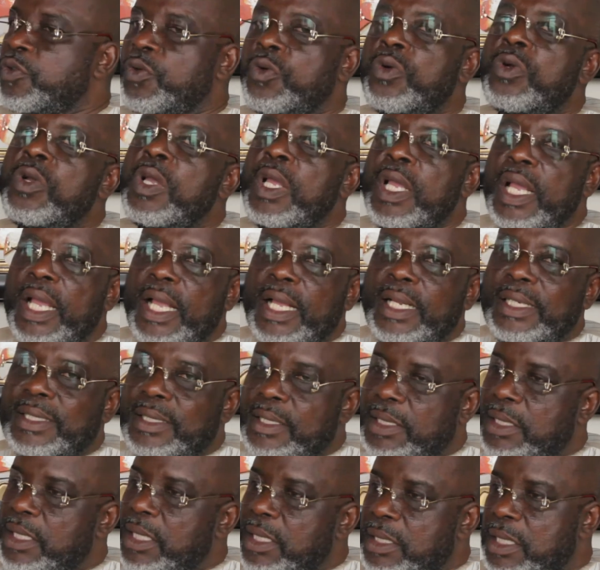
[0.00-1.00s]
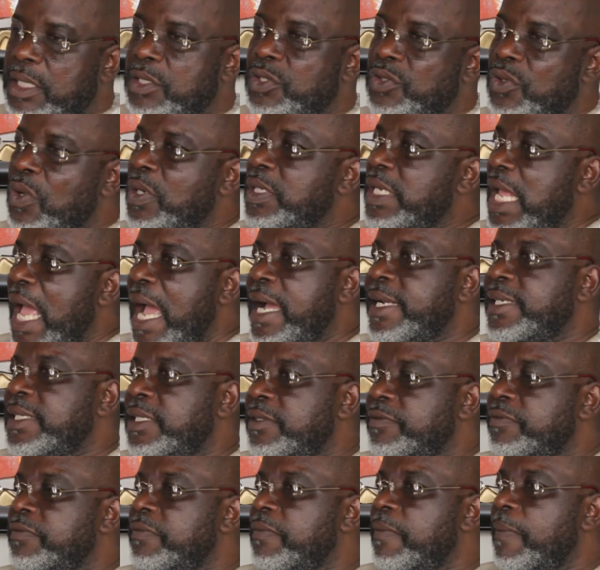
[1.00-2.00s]
So it, it is not
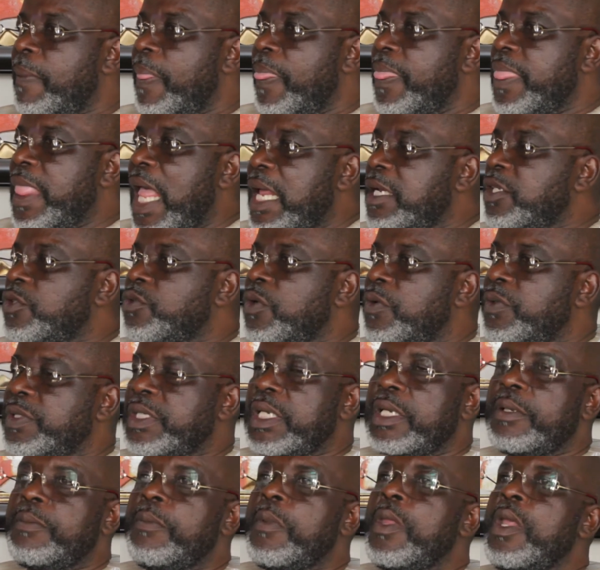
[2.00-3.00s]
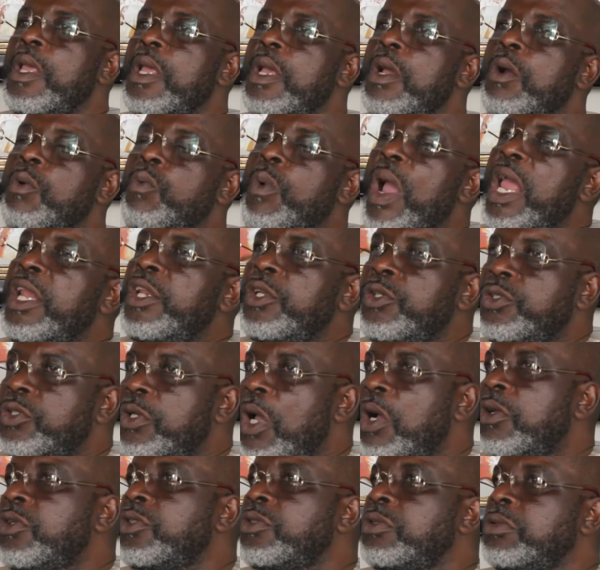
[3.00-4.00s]
active. That is what we're saying. When you
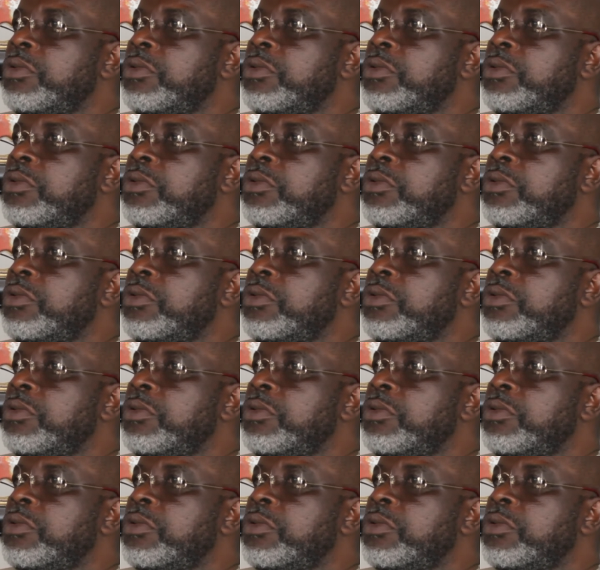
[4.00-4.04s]
talk